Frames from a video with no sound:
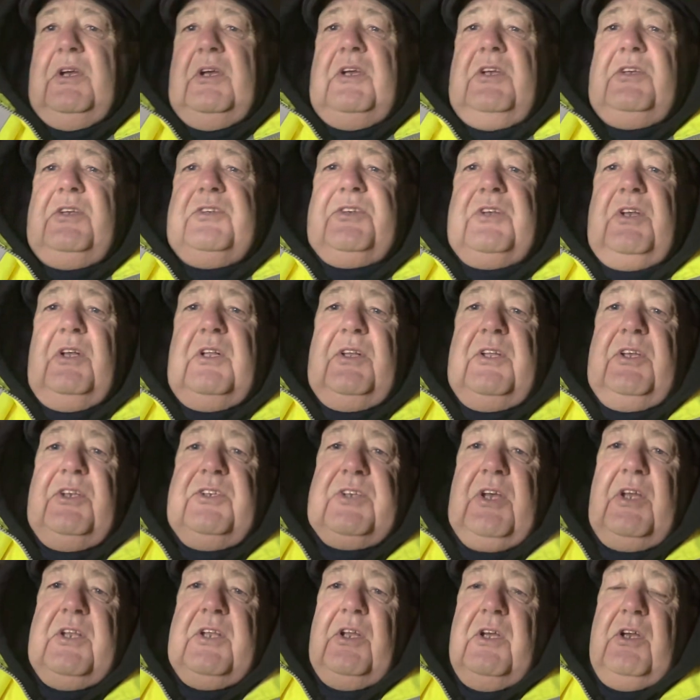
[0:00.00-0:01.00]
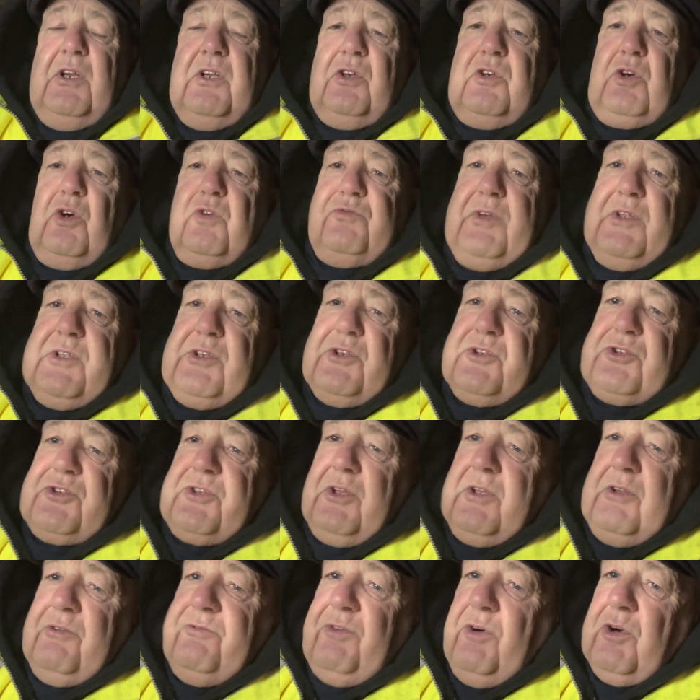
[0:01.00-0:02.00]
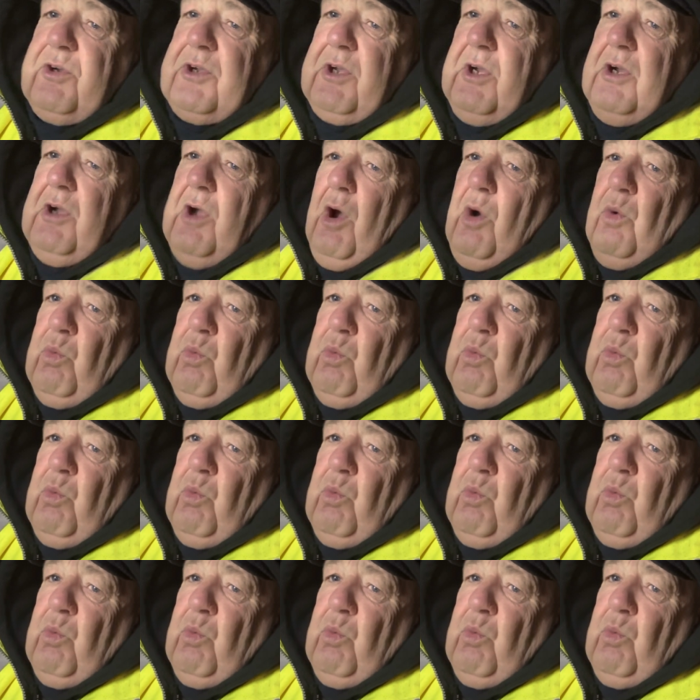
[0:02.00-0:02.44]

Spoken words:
He's killed his son. Good riddance to the fucker.